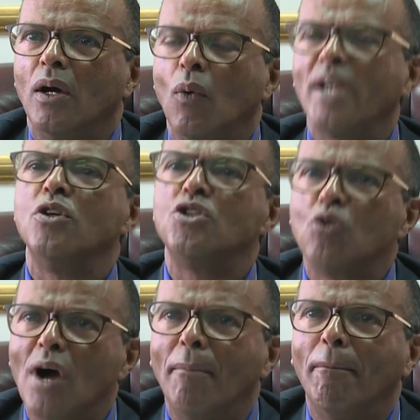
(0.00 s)
Why don't you
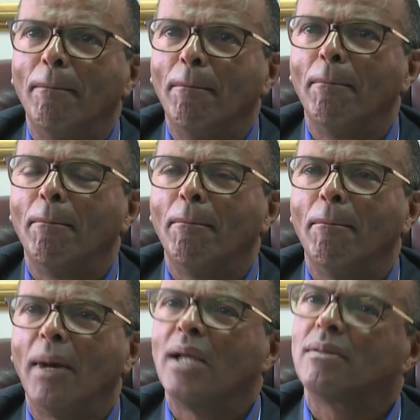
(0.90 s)
come?
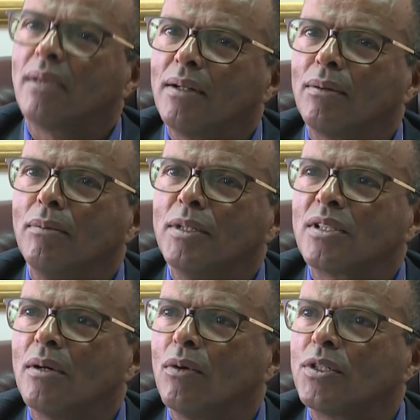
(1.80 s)
I said to
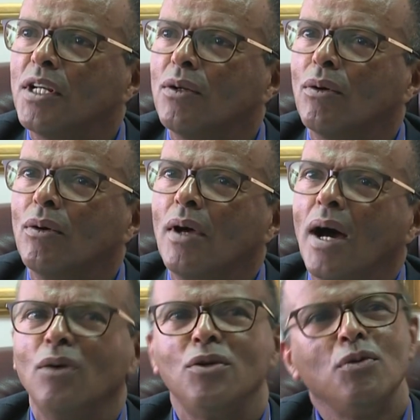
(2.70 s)
Mr. Otieno,
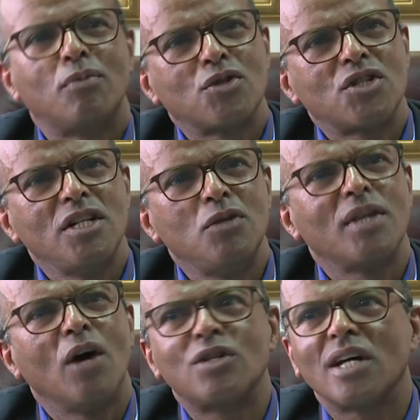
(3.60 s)
how do you proceed
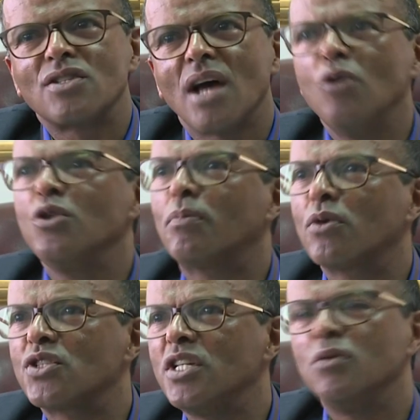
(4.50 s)
without us? How do you
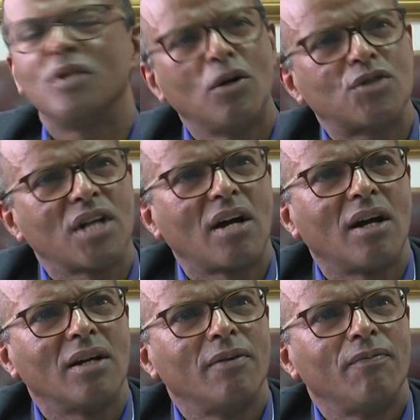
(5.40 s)
proceed without
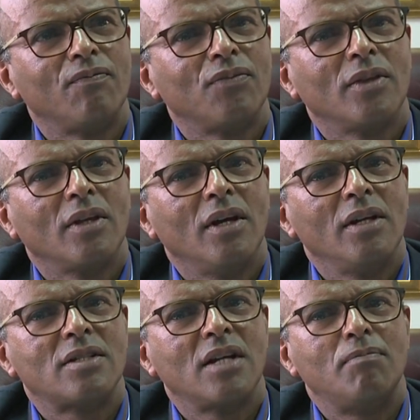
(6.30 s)
Sarah?
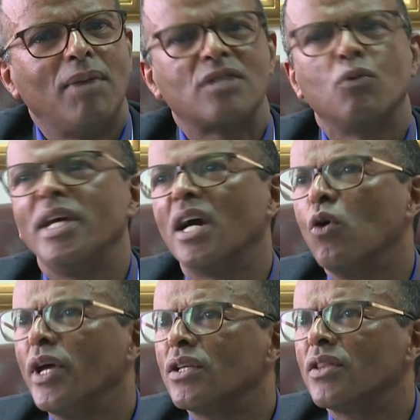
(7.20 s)
He said, But we are
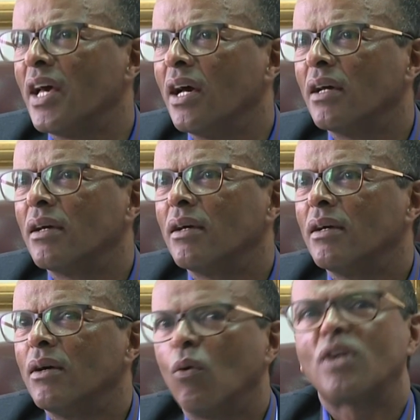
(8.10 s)
going there.
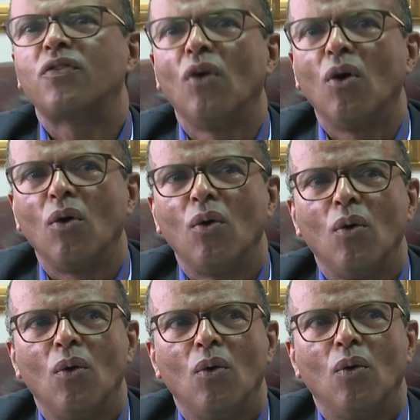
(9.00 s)
What for?
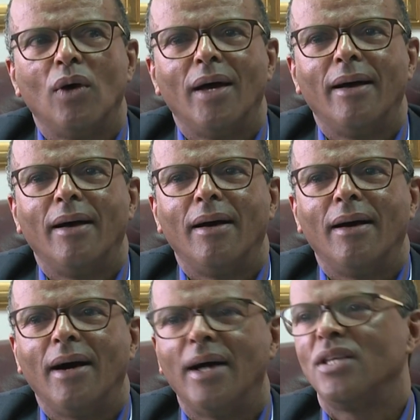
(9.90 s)

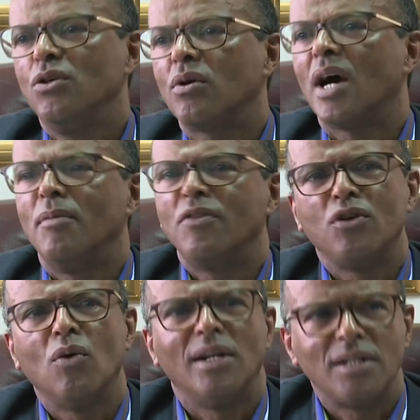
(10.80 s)
Ah, you come if
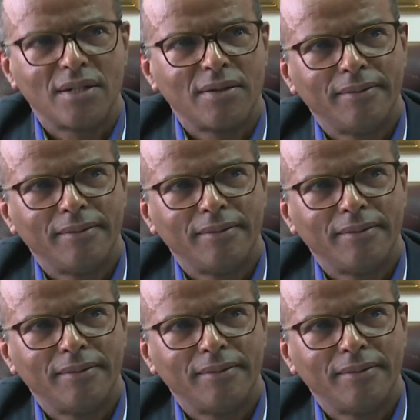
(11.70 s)
you want.